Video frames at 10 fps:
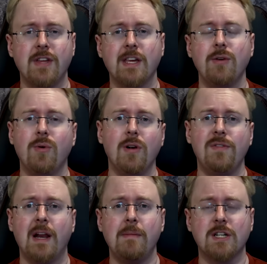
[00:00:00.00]
Thank you all
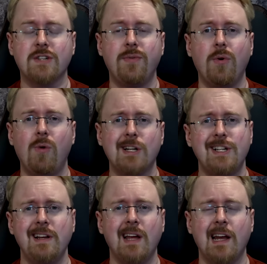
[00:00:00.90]
very much for
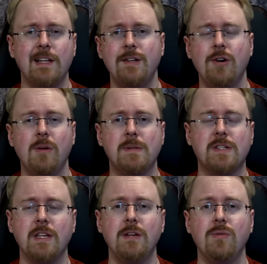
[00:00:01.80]
watching, and I do hope to
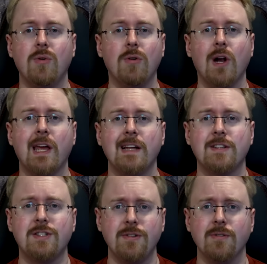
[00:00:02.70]
see you all again
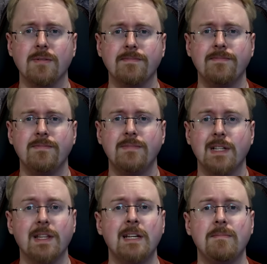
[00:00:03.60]
soon.
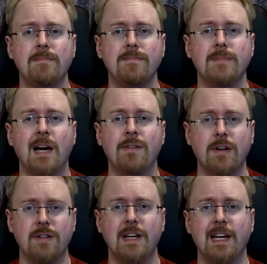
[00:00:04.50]
Till then, have a
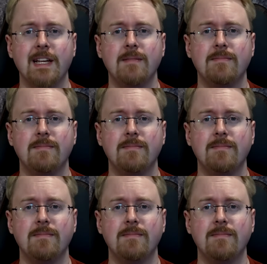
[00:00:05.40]
good day.